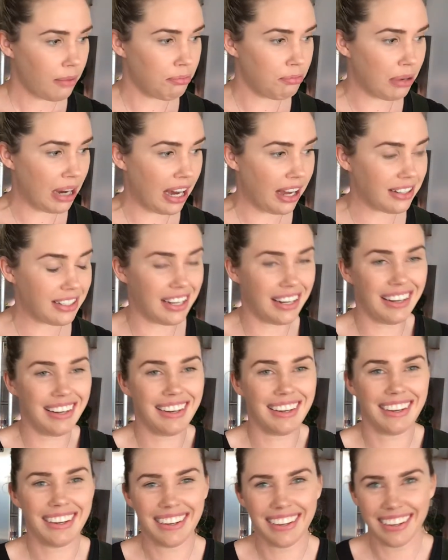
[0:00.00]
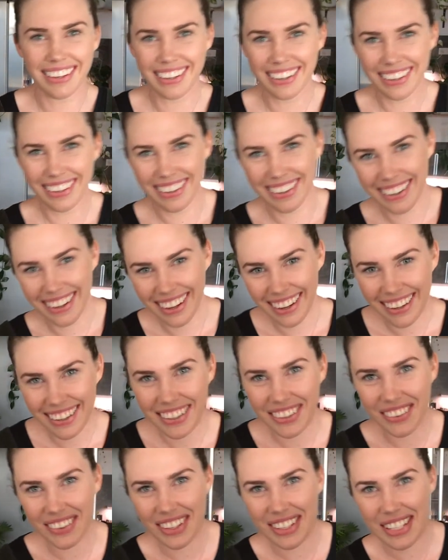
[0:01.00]
But if
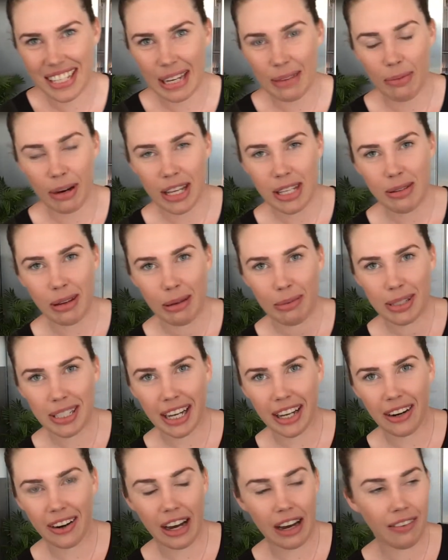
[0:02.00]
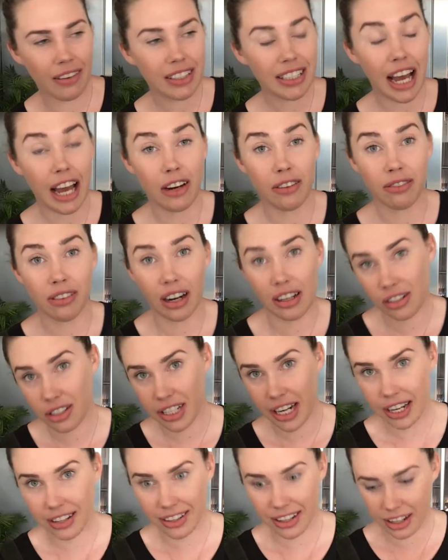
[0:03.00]
you want to see my sweet potato harvest, I rushed
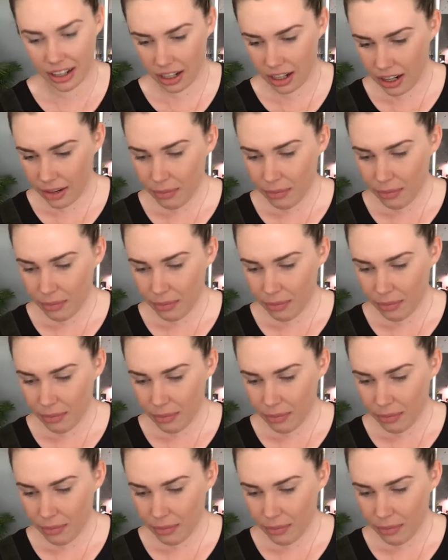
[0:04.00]
out there